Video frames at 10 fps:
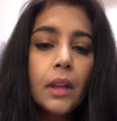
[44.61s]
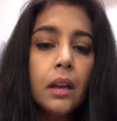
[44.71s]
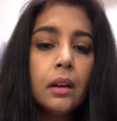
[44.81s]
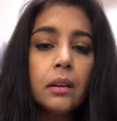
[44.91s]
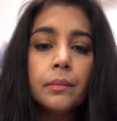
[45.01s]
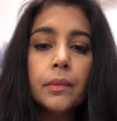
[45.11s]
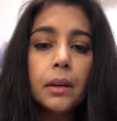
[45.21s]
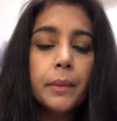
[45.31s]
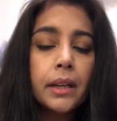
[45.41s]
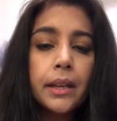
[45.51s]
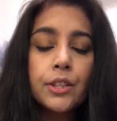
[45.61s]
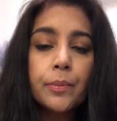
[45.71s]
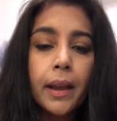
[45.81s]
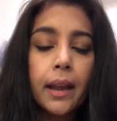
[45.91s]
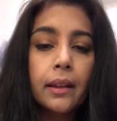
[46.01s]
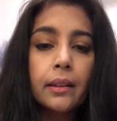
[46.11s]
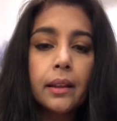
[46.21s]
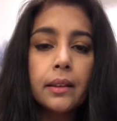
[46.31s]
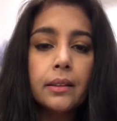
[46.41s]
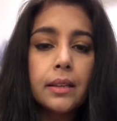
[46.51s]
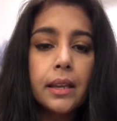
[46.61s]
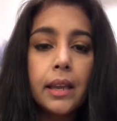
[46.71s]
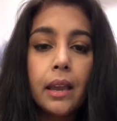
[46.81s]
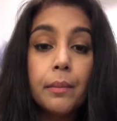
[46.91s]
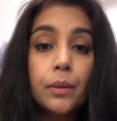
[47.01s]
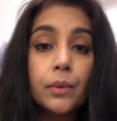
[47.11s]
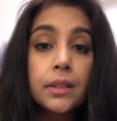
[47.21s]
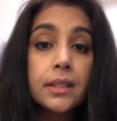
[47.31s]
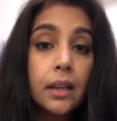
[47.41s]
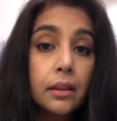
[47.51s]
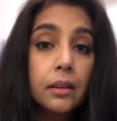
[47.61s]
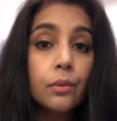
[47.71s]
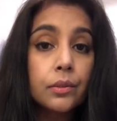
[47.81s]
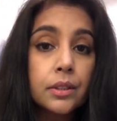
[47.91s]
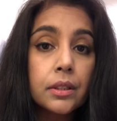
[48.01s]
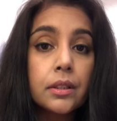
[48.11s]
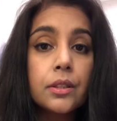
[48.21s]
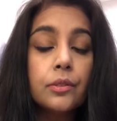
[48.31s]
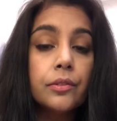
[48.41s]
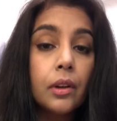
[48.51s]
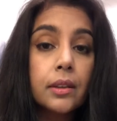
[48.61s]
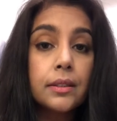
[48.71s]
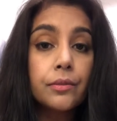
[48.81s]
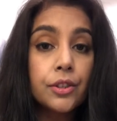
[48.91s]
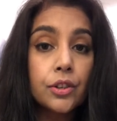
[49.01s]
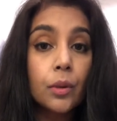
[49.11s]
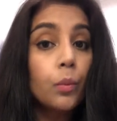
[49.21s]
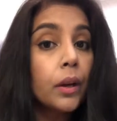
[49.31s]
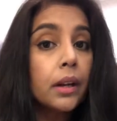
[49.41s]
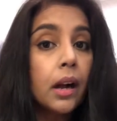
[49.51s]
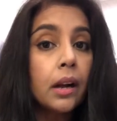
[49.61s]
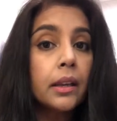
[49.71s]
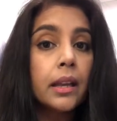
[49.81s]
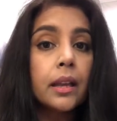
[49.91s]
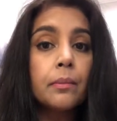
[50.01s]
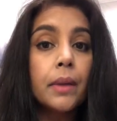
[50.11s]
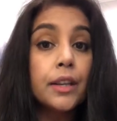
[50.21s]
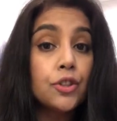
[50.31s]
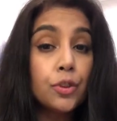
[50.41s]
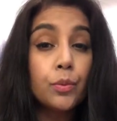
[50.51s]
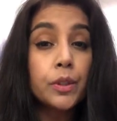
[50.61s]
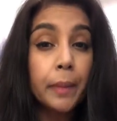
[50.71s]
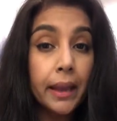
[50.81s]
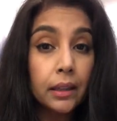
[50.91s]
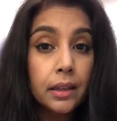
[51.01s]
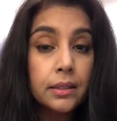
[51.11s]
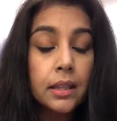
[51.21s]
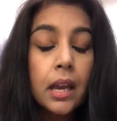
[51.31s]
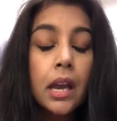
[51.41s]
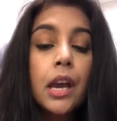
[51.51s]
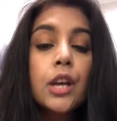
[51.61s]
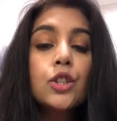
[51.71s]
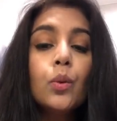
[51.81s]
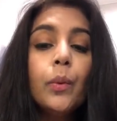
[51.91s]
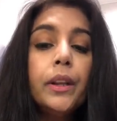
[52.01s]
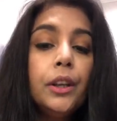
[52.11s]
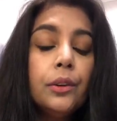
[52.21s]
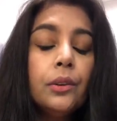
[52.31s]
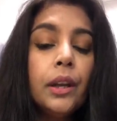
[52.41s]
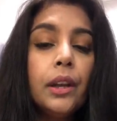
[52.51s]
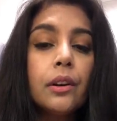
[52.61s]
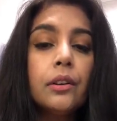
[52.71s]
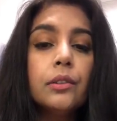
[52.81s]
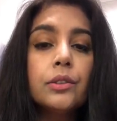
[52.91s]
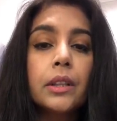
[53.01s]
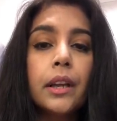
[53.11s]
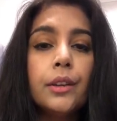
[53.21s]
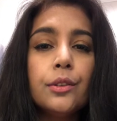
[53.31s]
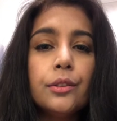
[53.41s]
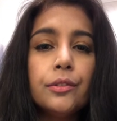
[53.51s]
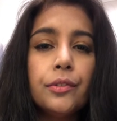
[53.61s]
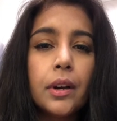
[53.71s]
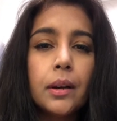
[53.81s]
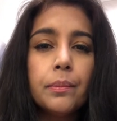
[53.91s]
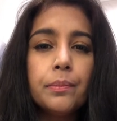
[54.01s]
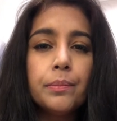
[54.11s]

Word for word: um, a middle-aged man and he came in with sudden onset of loss in vision in one eye and mind you it was painless so when you hear those kind of uh,